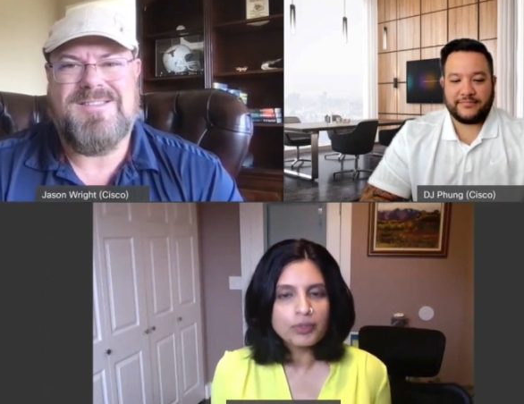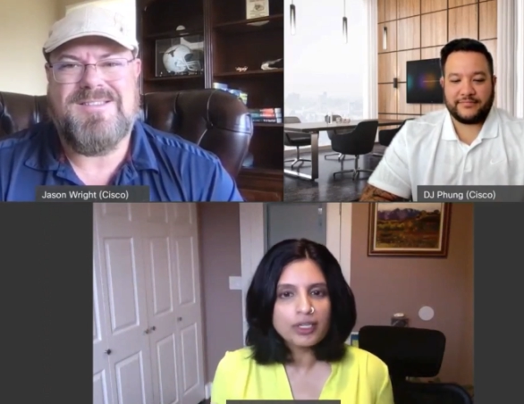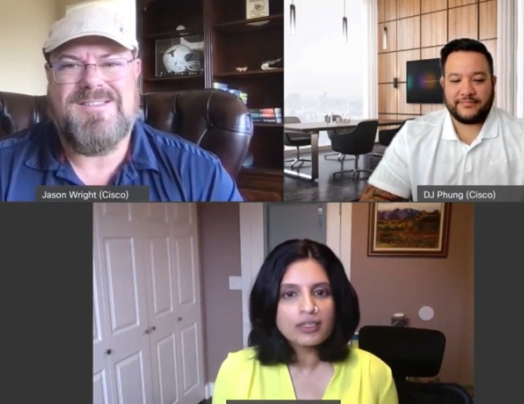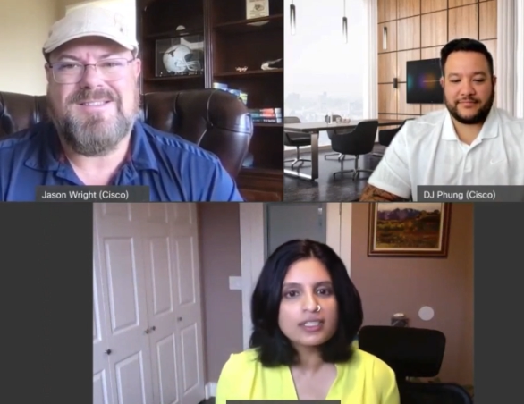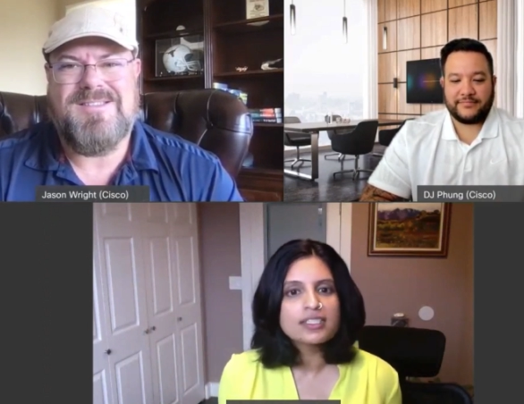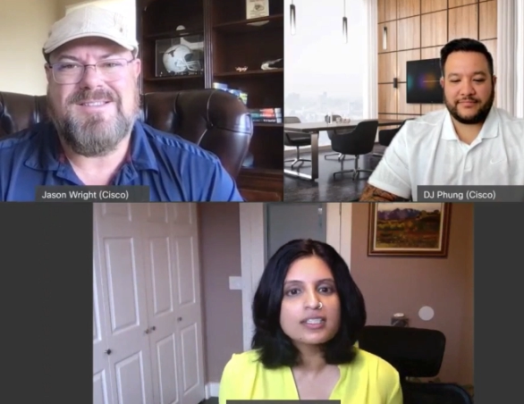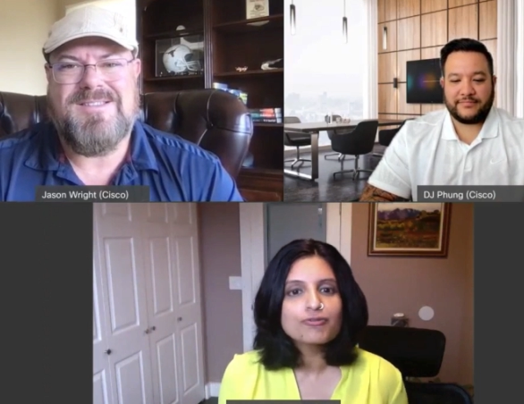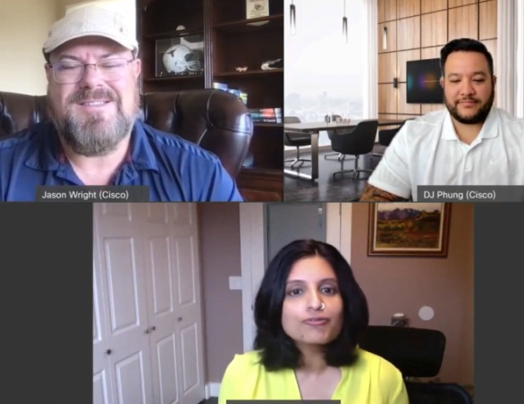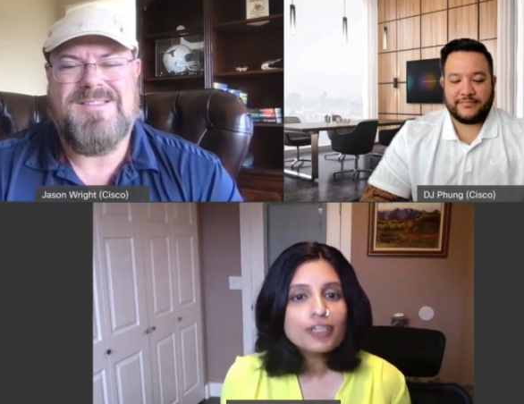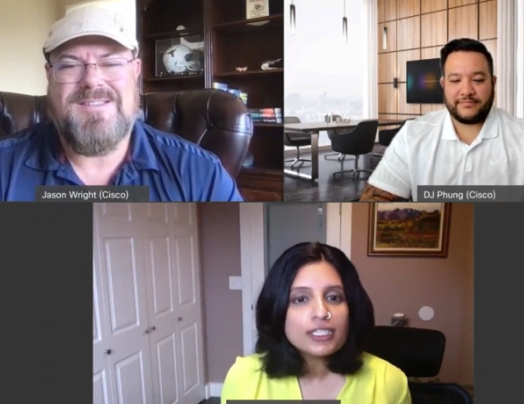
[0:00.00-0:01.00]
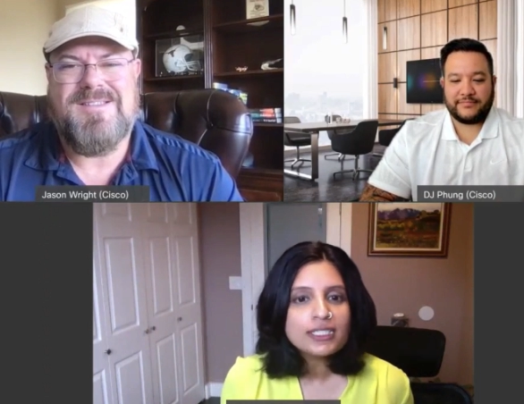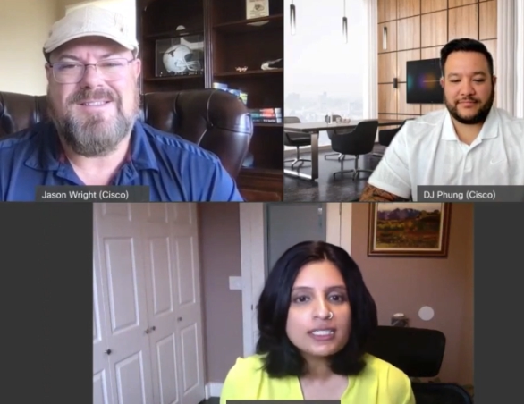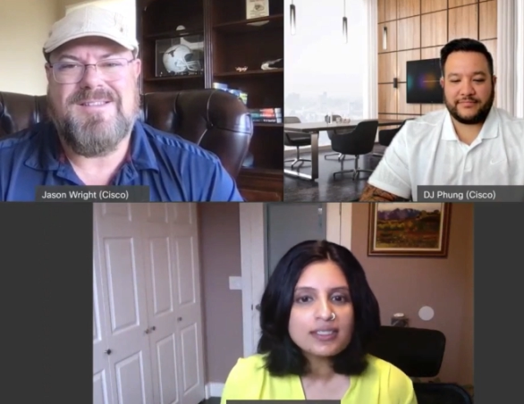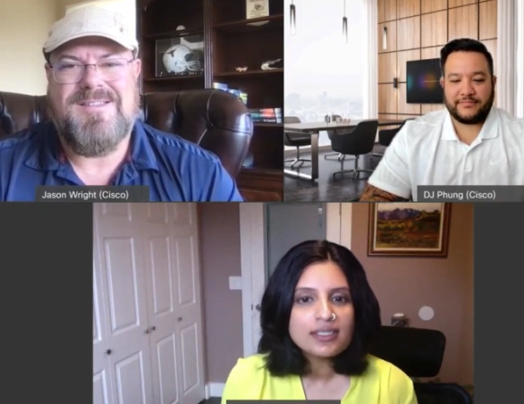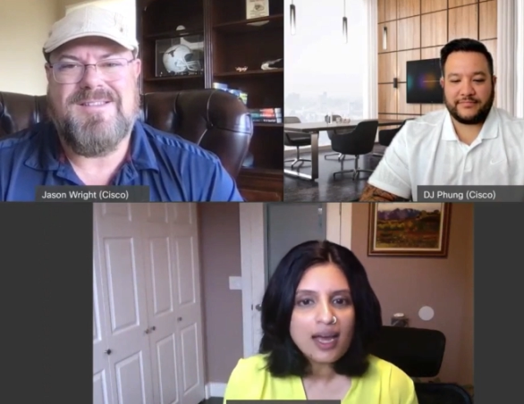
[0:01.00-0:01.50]
Speaker 1: Umbrella is the first
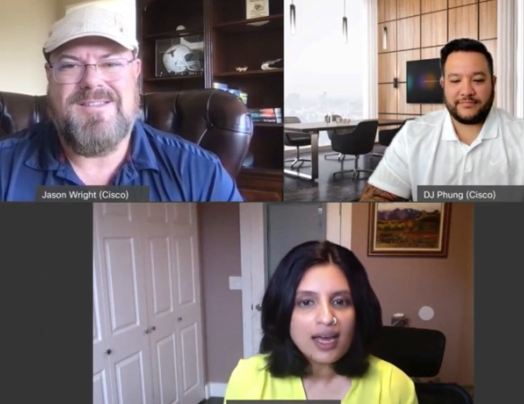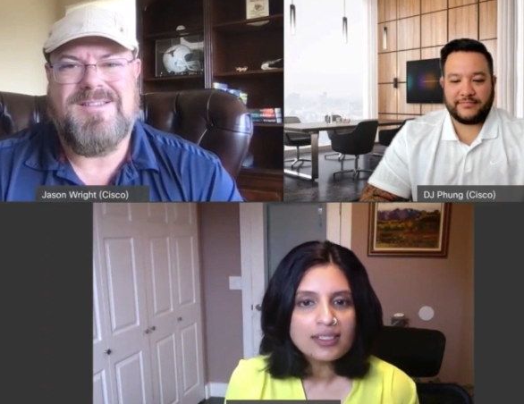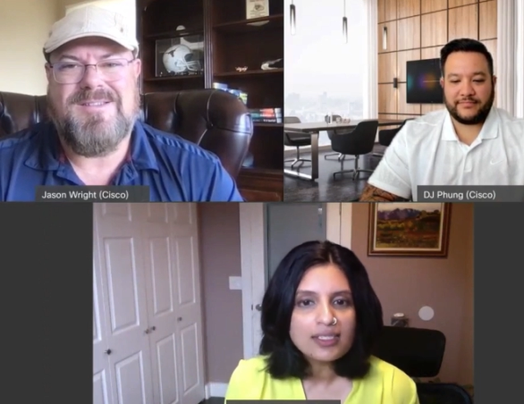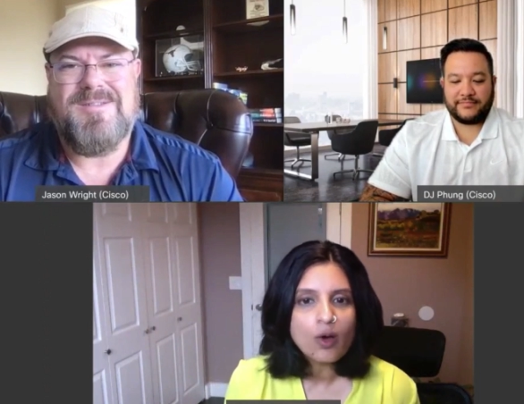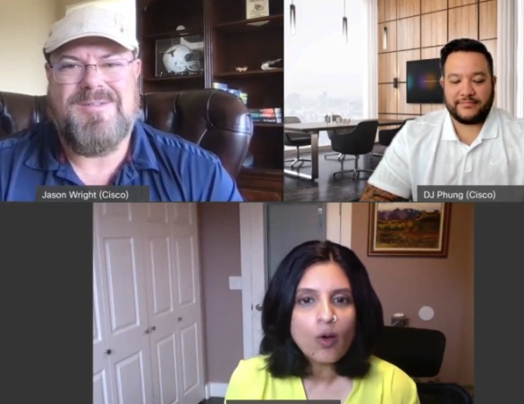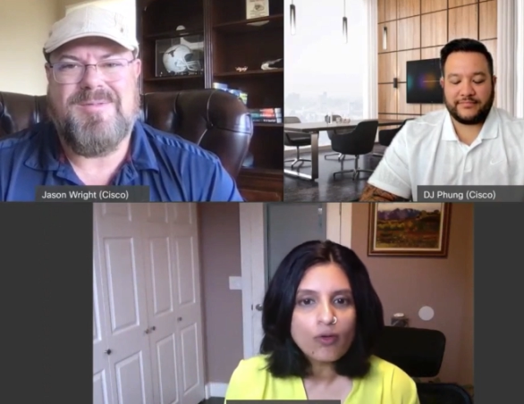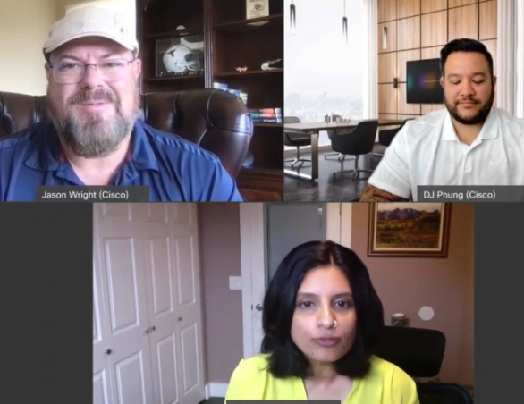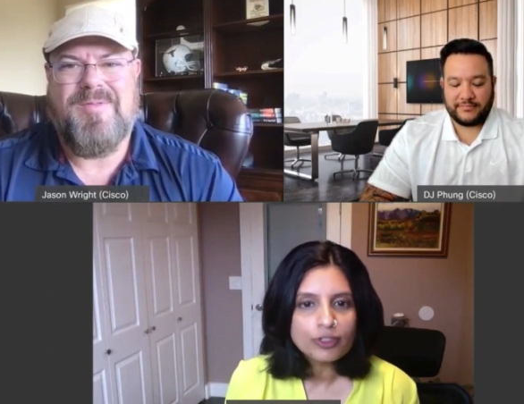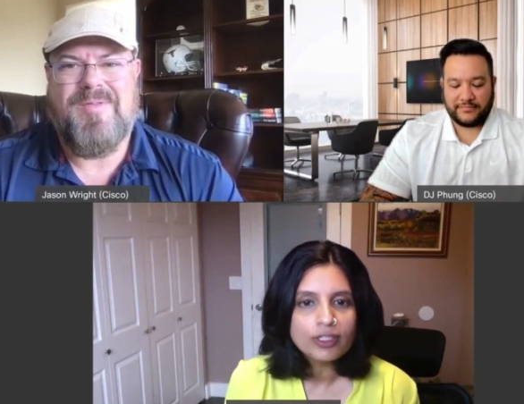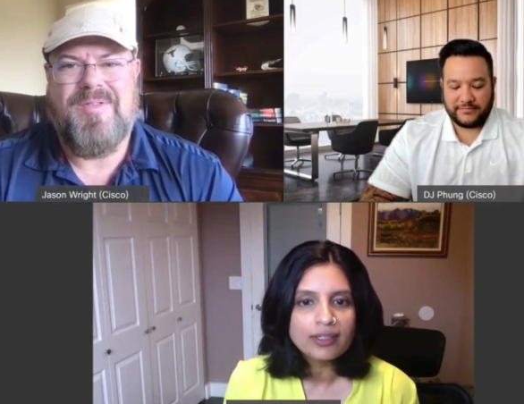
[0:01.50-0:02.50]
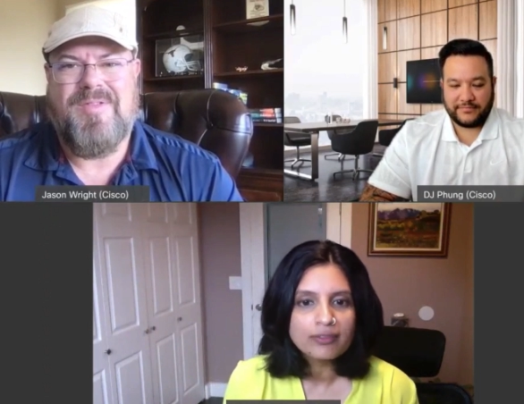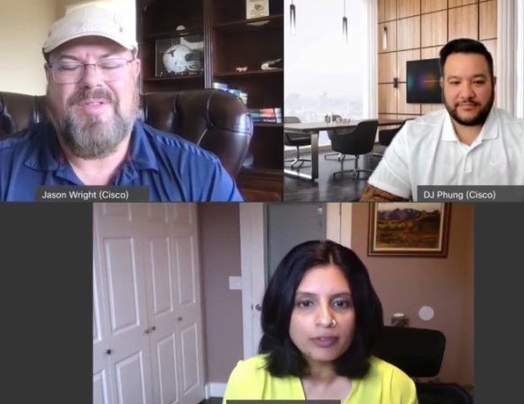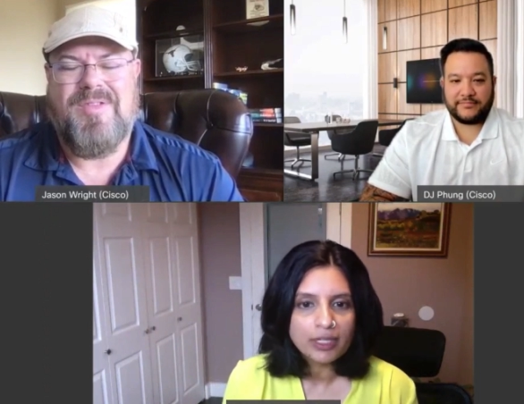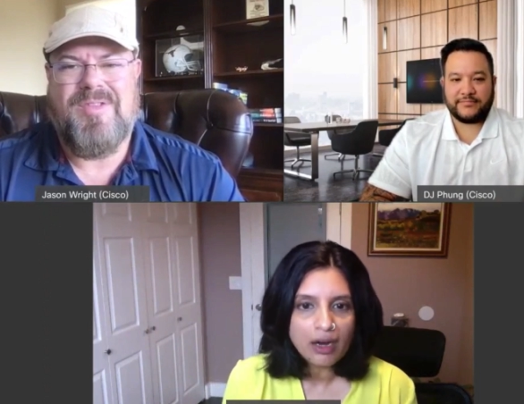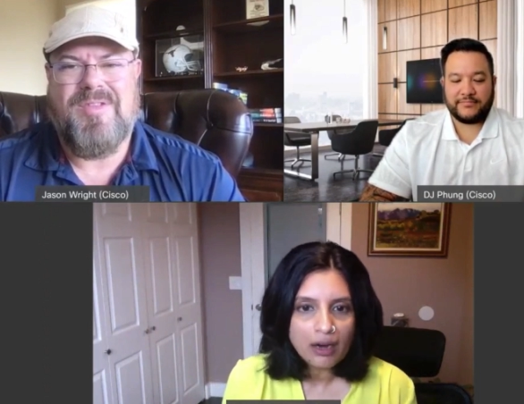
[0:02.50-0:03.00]
SaaS offer that
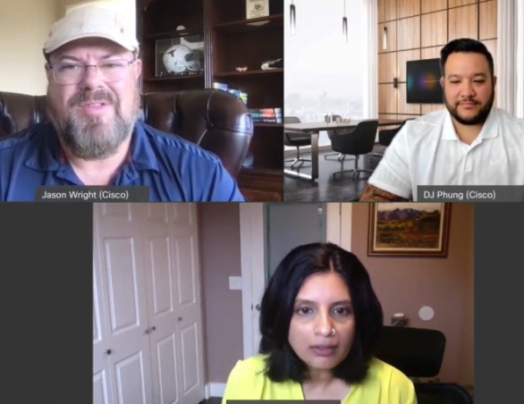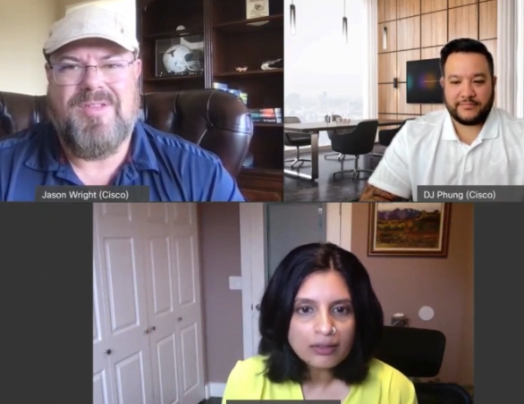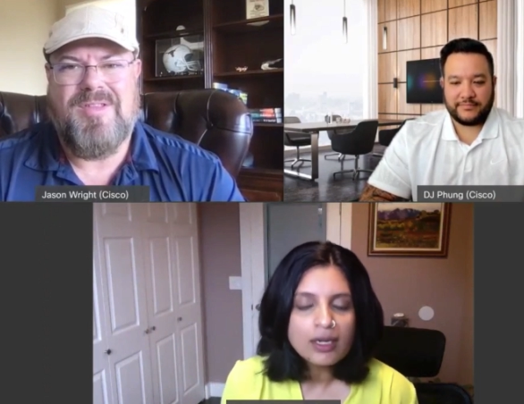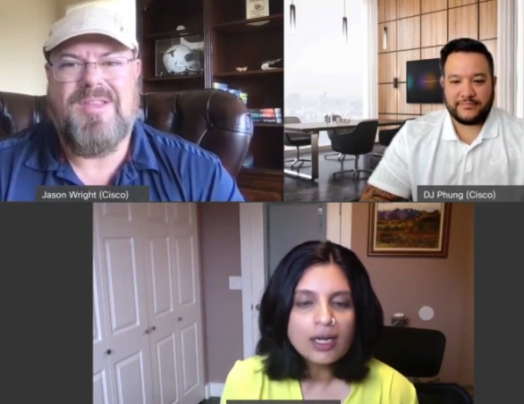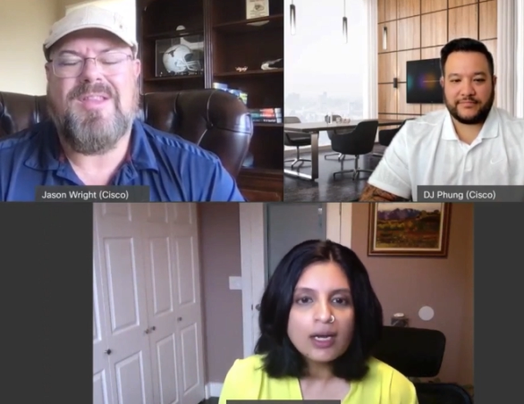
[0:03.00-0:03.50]
we are